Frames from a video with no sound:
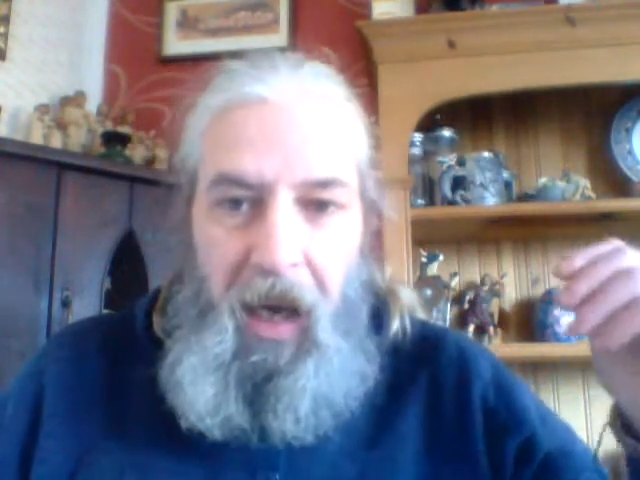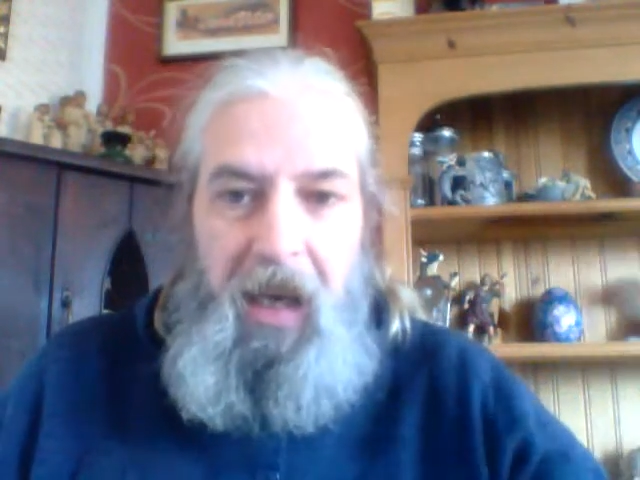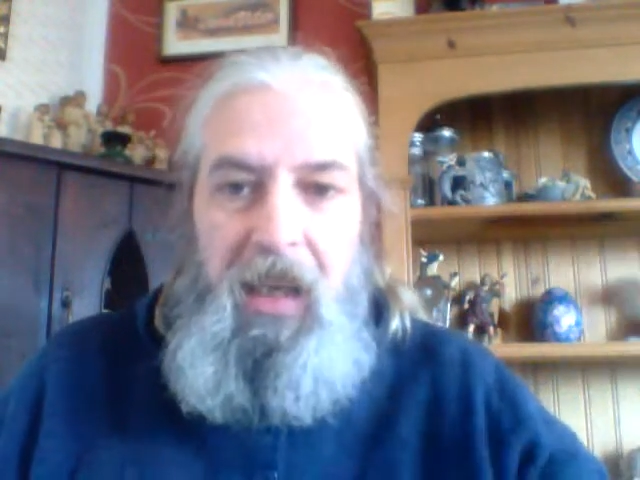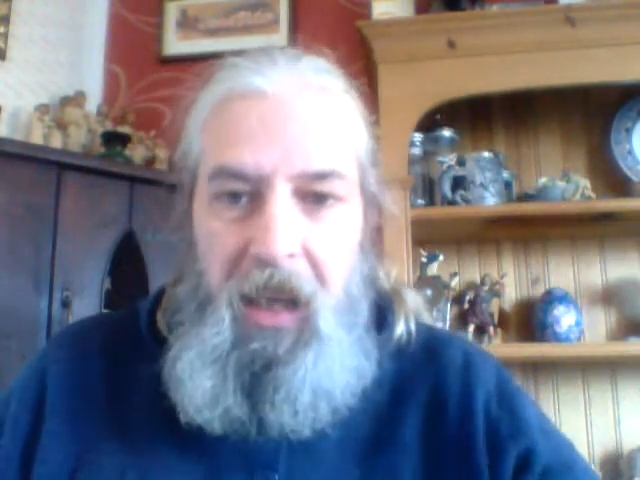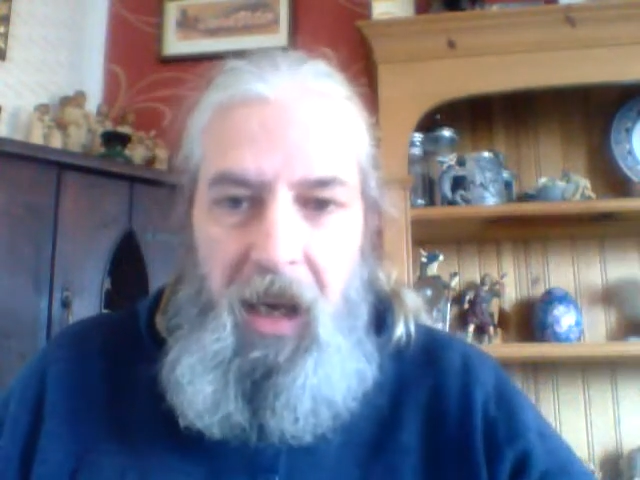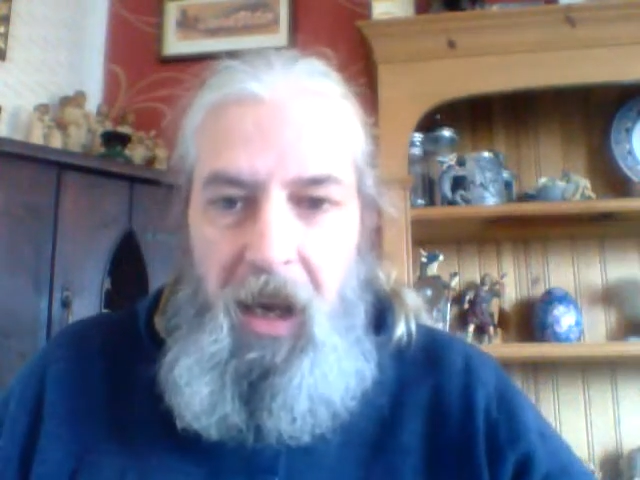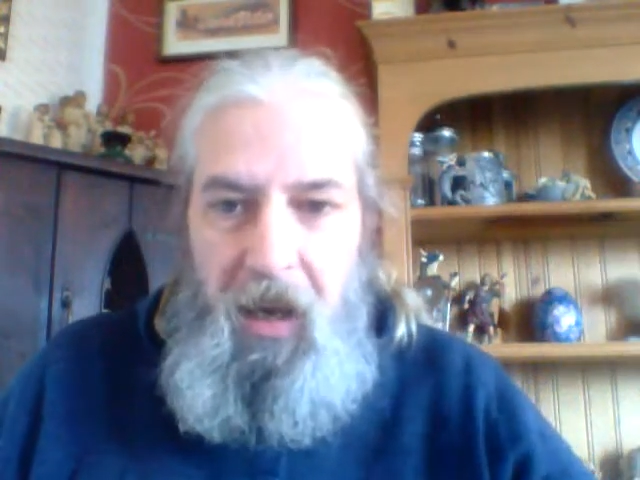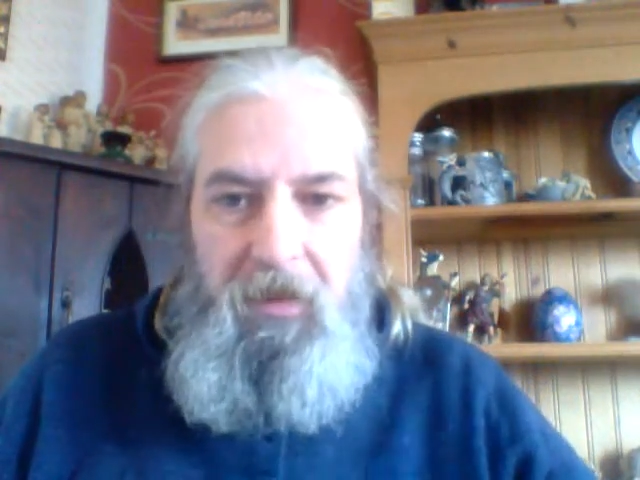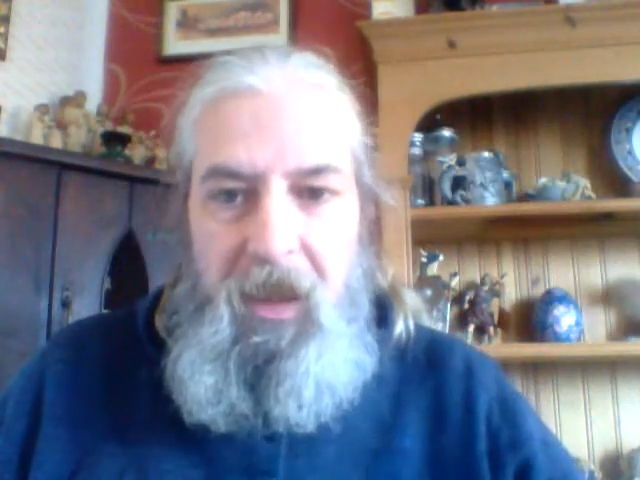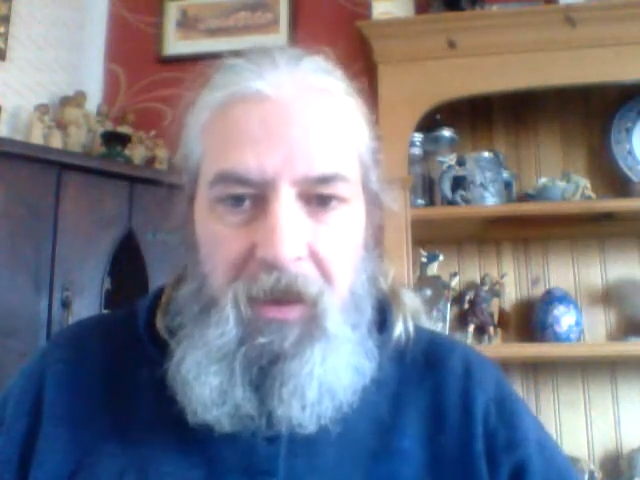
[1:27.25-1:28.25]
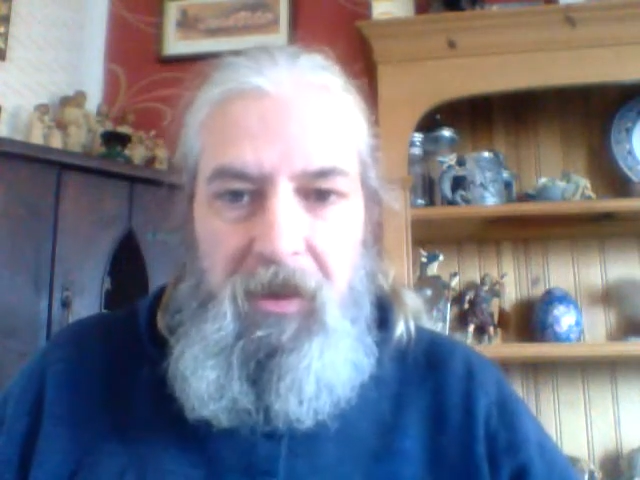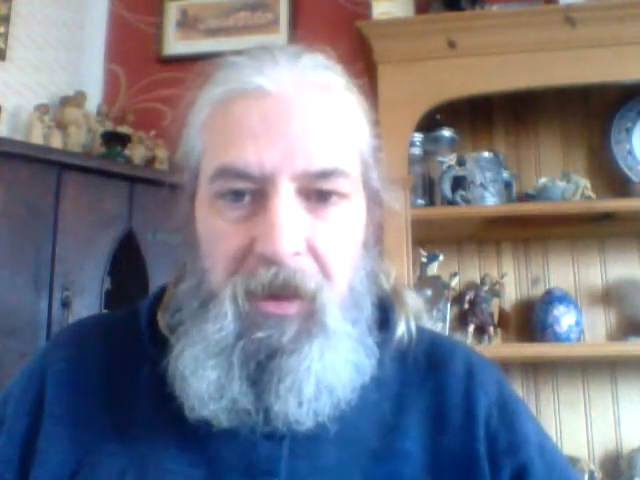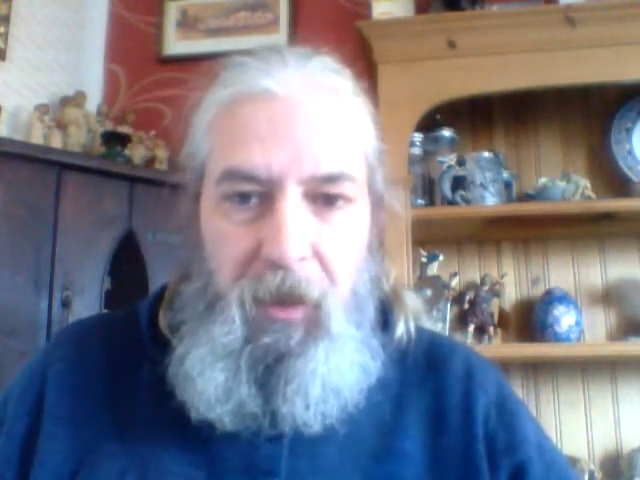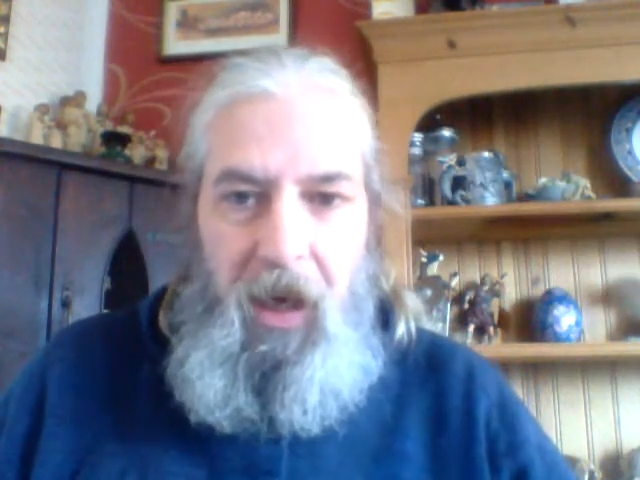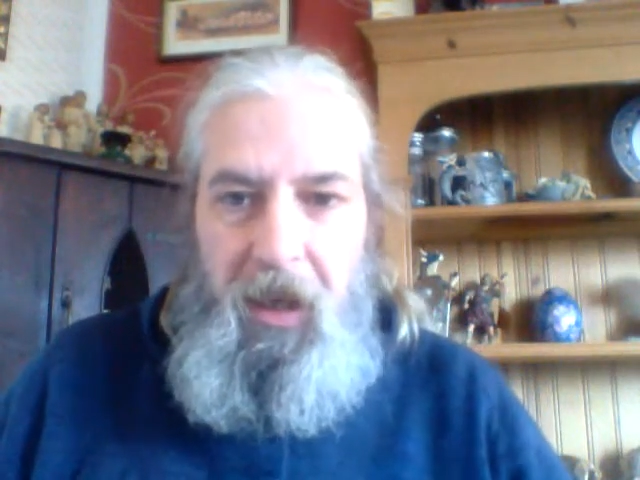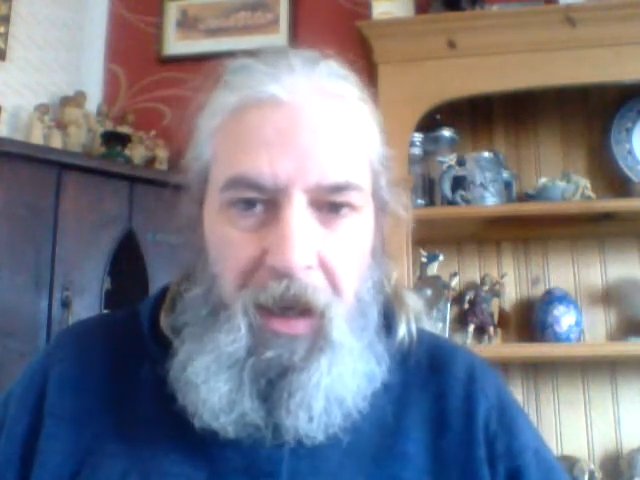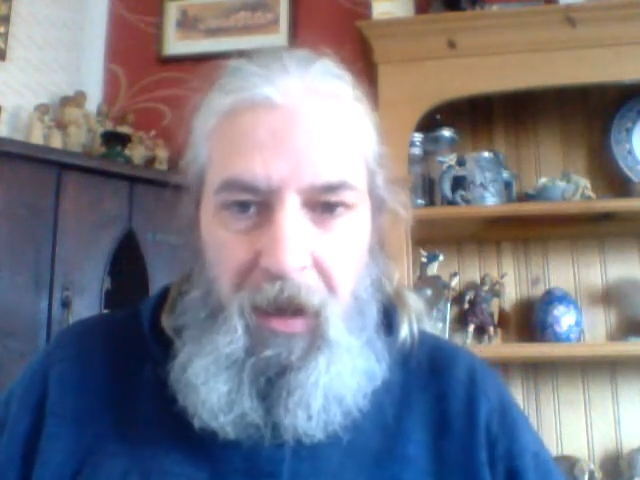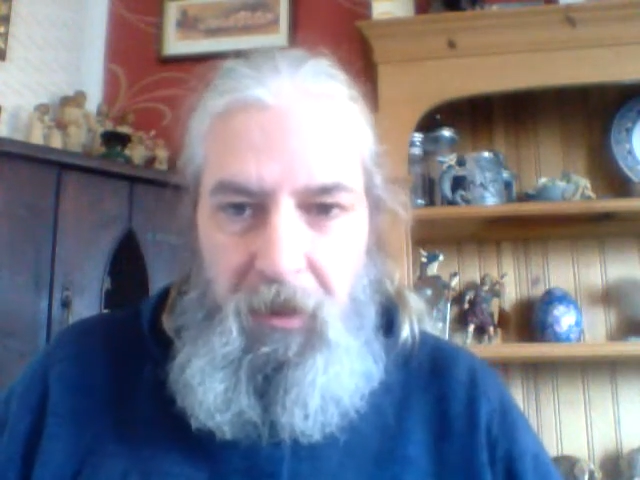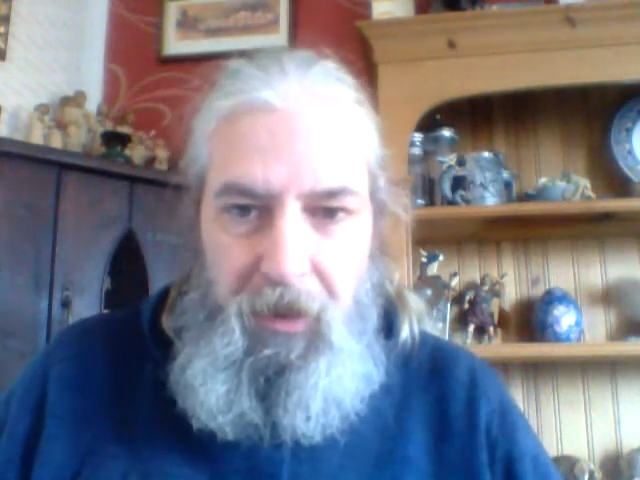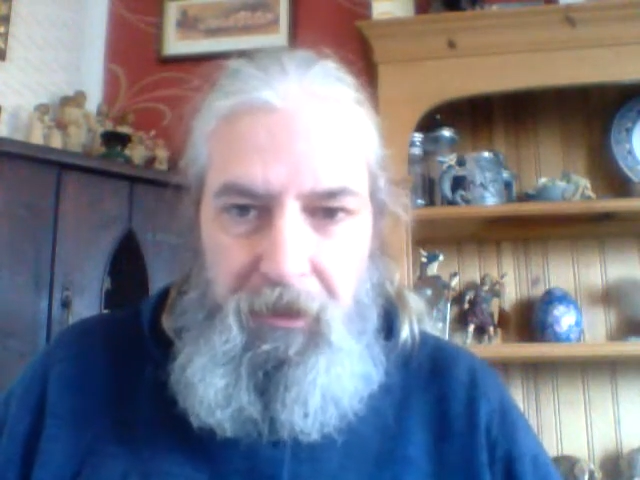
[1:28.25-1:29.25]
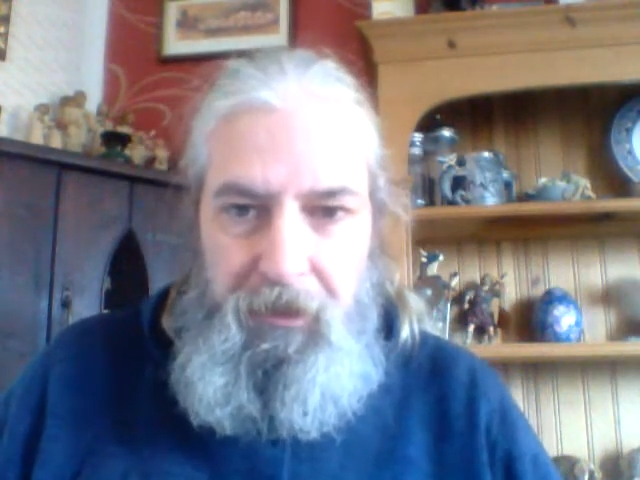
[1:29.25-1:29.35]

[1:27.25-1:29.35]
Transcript: any evidence to back it up.